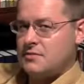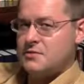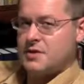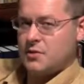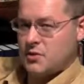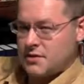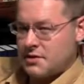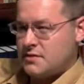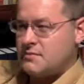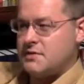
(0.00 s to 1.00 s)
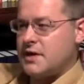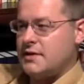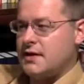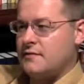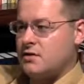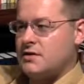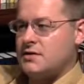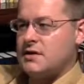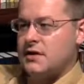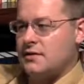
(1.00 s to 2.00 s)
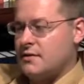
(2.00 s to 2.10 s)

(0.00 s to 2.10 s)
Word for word: Salman Rushdie's satanic verses,